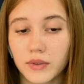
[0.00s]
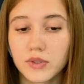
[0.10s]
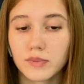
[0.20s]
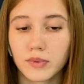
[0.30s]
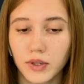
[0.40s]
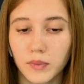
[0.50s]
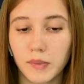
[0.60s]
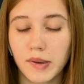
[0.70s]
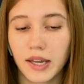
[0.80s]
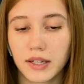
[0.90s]
support, we
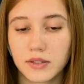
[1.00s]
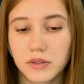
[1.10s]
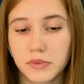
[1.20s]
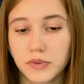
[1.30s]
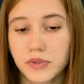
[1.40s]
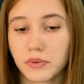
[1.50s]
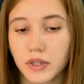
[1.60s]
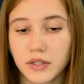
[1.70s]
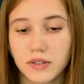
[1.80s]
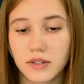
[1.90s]
began to move
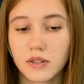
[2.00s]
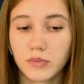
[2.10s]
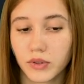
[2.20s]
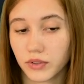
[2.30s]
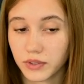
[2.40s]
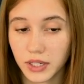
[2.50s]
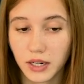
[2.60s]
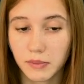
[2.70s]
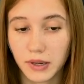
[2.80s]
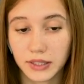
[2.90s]
towards the support area,
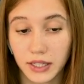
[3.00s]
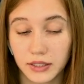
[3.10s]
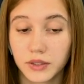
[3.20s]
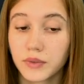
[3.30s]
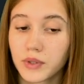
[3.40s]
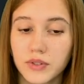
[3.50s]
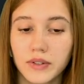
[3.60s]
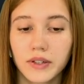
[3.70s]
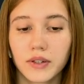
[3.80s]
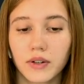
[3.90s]
but then a reversal
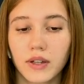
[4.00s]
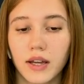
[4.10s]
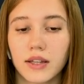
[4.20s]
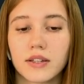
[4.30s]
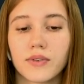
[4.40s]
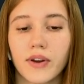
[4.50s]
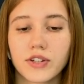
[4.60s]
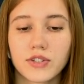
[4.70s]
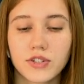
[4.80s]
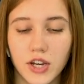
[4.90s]
occurred and the
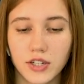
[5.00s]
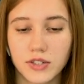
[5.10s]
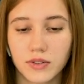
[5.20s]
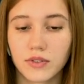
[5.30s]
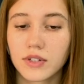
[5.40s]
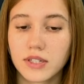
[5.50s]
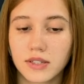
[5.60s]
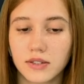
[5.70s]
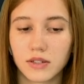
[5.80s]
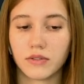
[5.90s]
direction changed to the
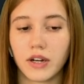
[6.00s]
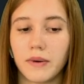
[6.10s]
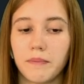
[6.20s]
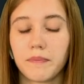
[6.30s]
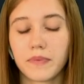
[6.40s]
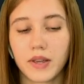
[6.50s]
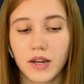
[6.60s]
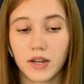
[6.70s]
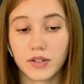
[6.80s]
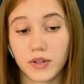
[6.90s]
resistance area.
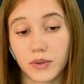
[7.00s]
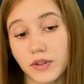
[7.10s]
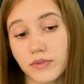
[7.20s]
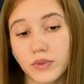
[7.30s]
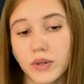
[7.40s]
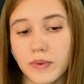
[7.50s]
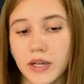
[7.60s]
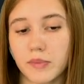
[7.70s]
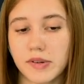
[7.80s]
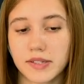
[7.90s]
So therefore, we
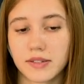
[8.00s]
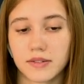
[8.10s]
opened